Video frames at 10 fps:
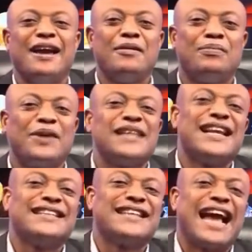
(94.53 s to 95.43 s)

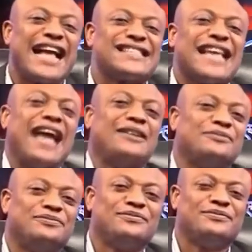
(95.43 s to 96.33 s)
President Akasa.
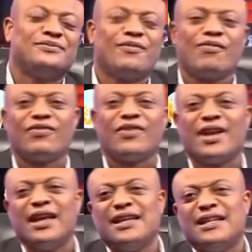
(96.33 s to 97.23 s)

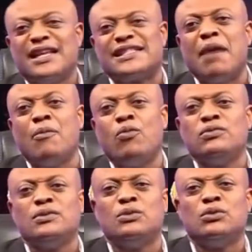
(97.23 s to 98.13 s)
The same
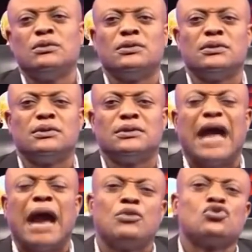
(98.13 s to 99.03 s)

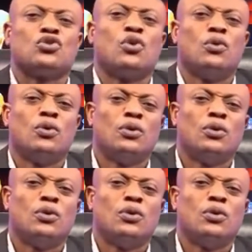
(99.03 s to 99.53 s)
time also no